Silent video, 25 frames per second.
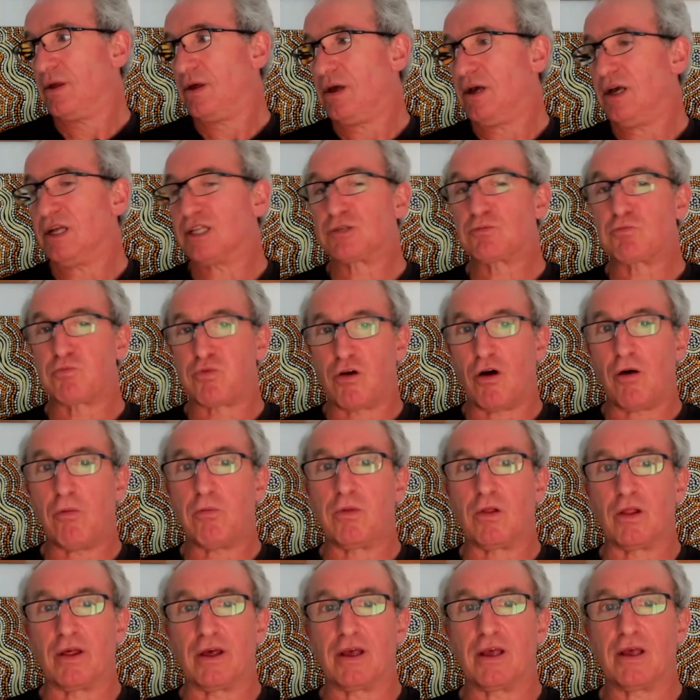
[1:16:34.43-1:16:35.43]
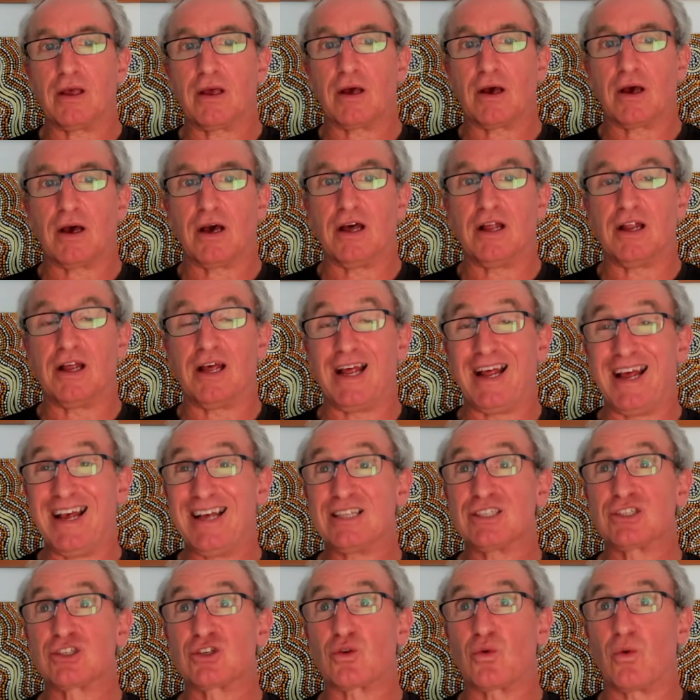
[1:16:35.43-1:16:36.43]
It's probably an
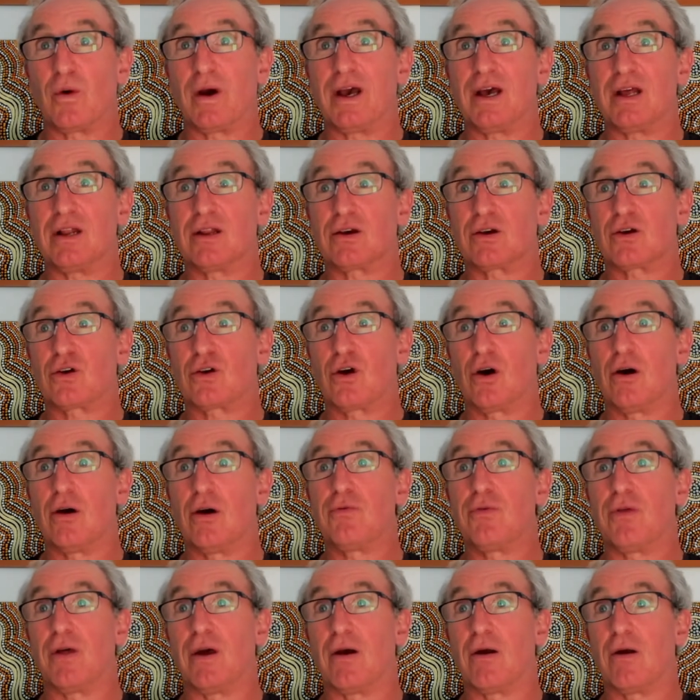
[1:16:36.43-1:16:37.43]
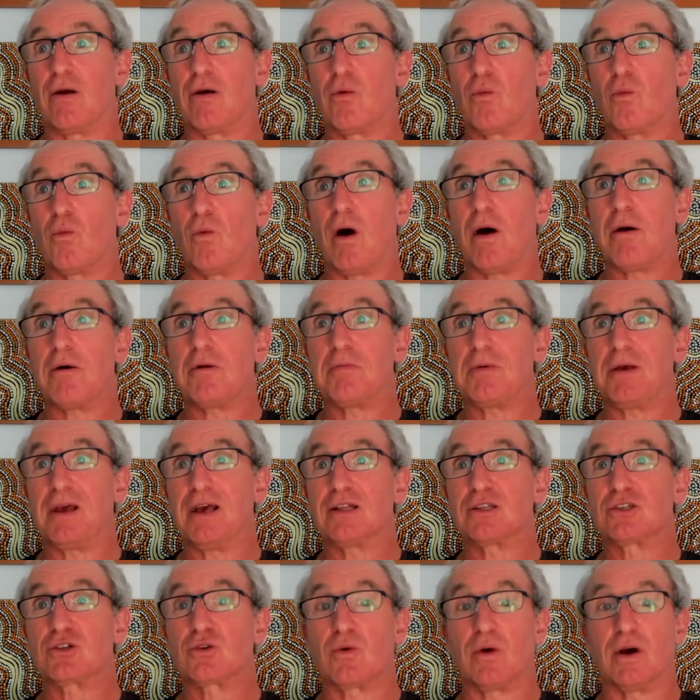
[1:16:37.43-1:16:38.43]
n squared curve there. Why would it be
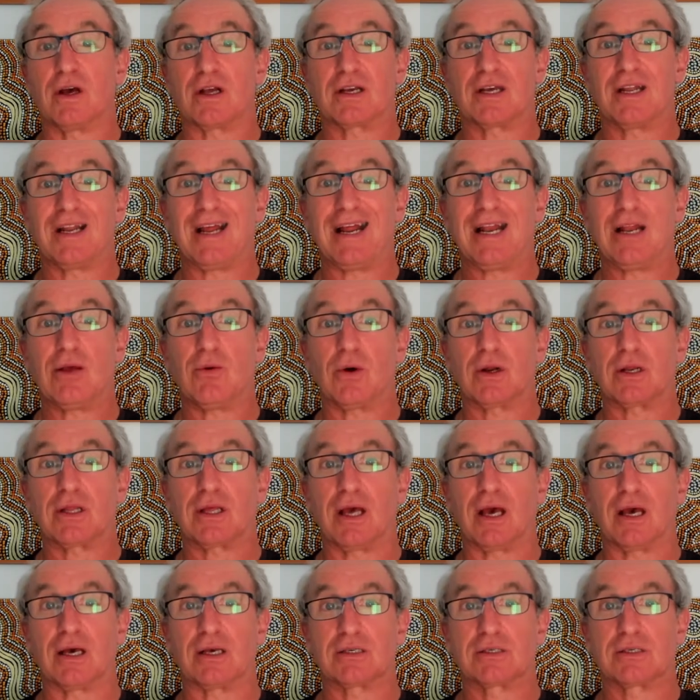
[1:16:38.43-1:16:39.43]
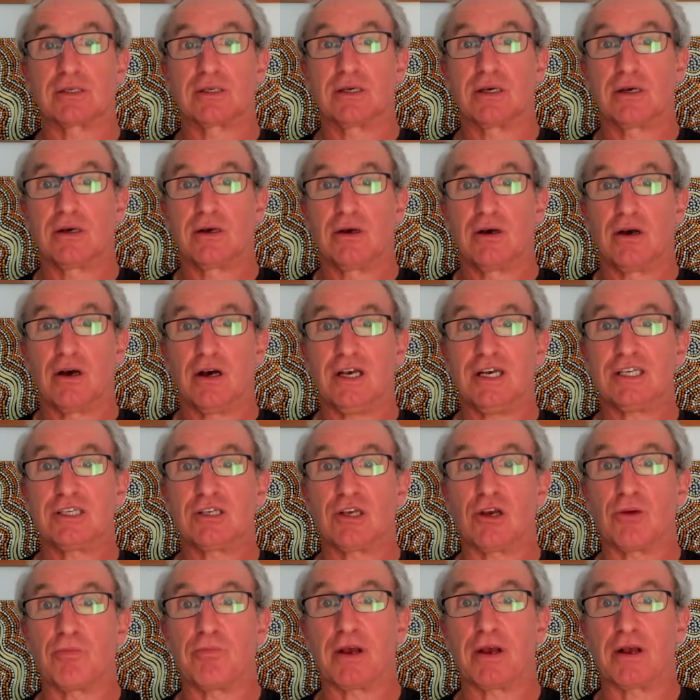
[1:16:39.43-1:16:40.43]
n squared? Can anyone guess? Here's
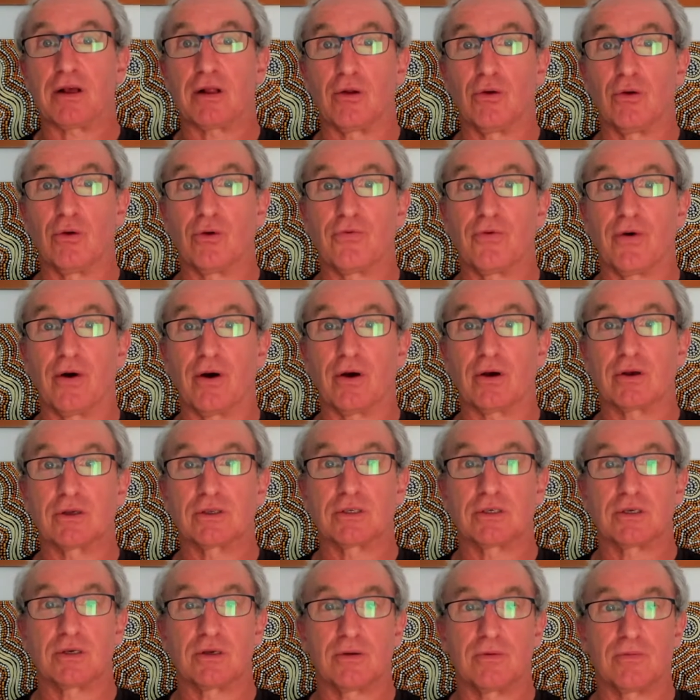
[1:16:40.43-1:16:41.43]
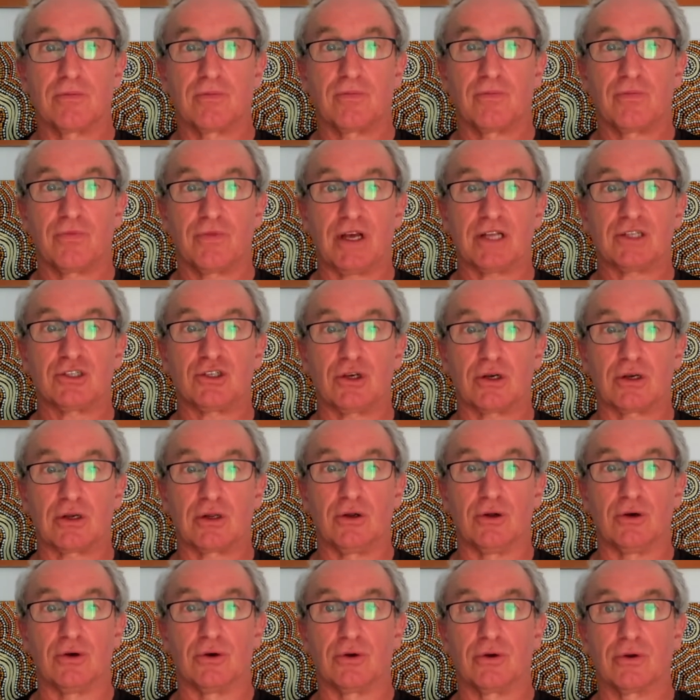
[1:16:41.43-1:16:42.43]
your big clue, folks. That's your
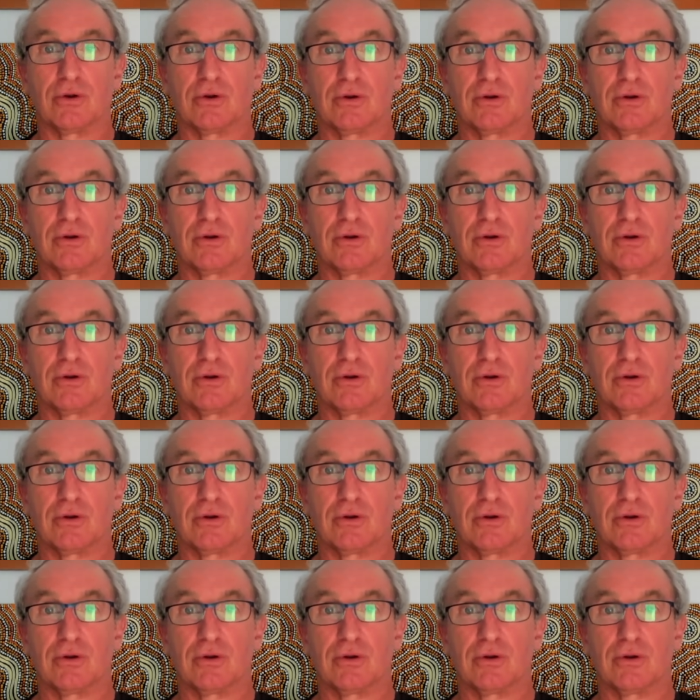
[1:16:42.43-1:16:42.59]
clue.